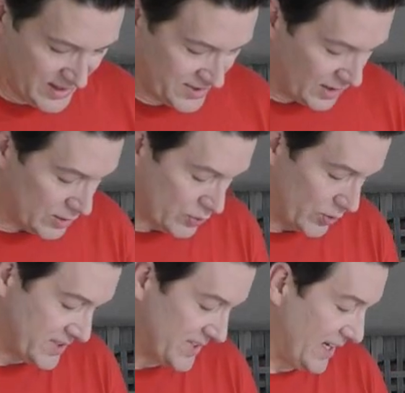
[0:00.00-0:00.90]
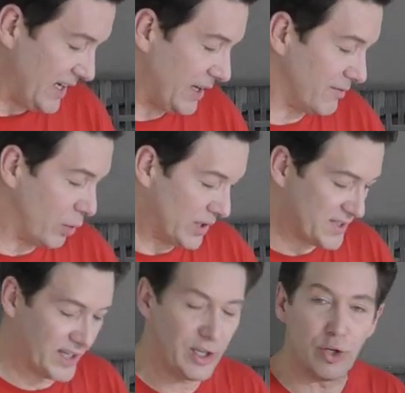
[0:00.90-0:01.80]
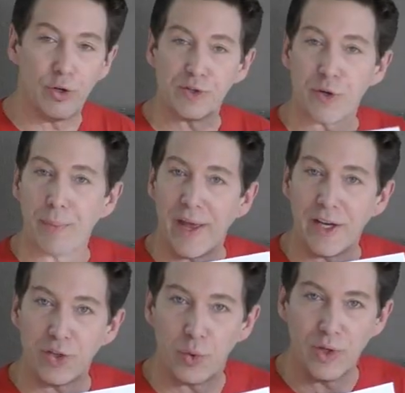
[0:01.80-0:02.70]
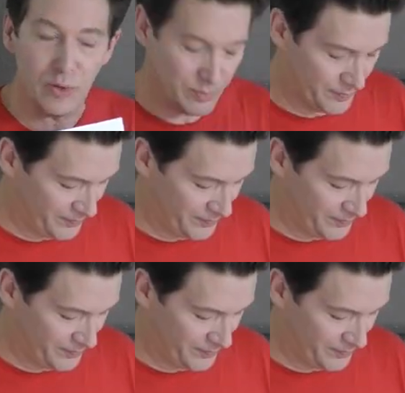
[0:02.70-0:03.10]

sales receipt, invoicing, user manual.